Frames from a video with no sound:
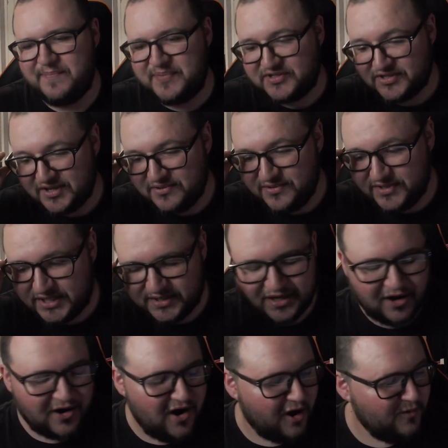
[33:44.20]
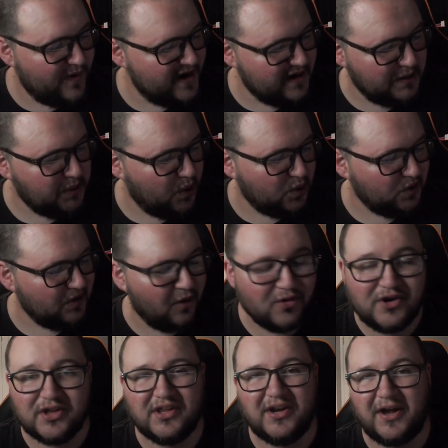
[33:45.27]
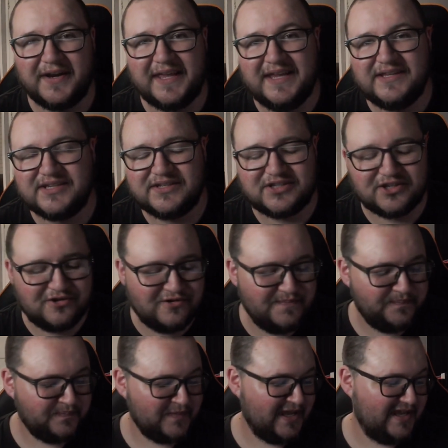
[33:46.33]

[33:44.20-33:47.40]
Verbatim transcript: episode. I, I went a lot longer than I needed to